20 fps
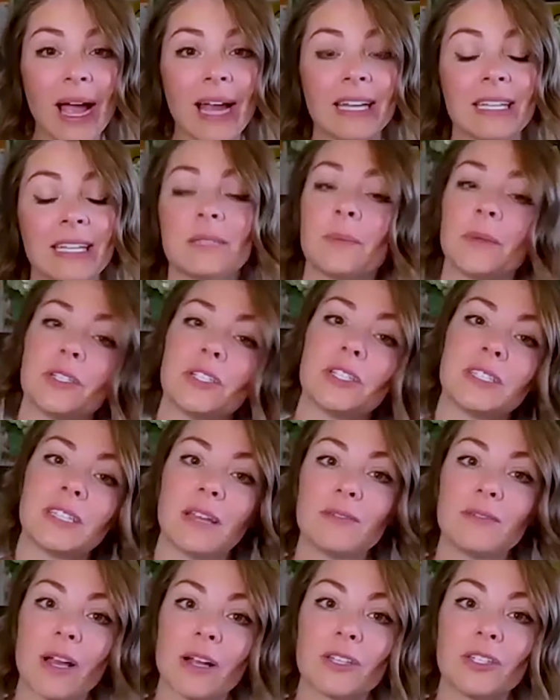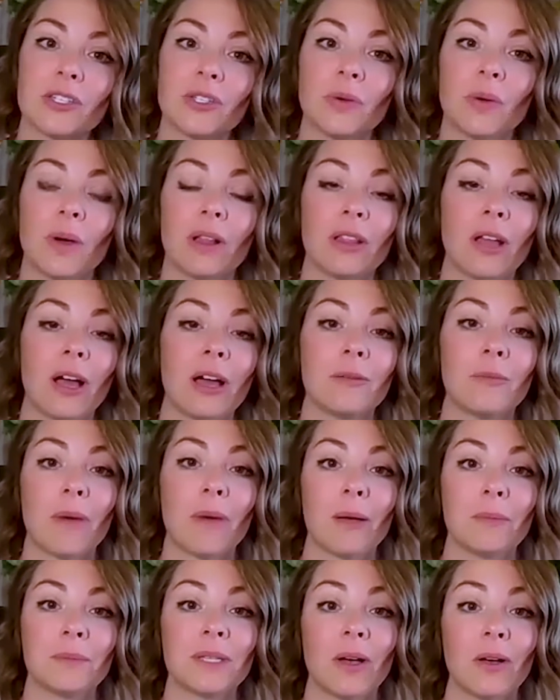and as much as I've talked to a lot of
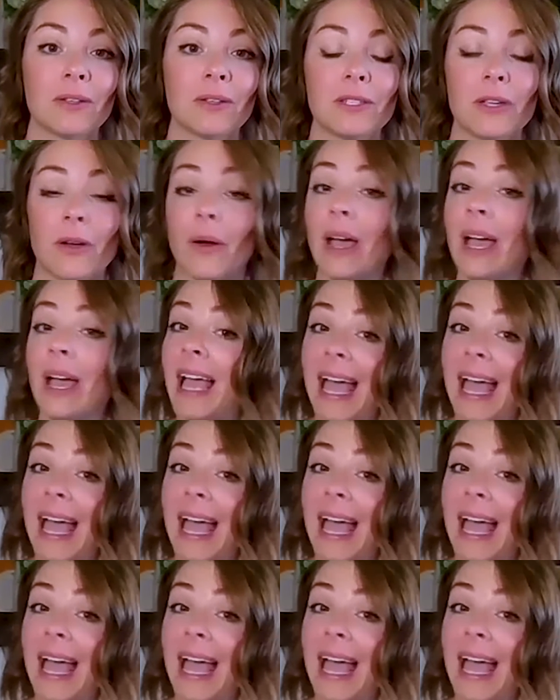moms also.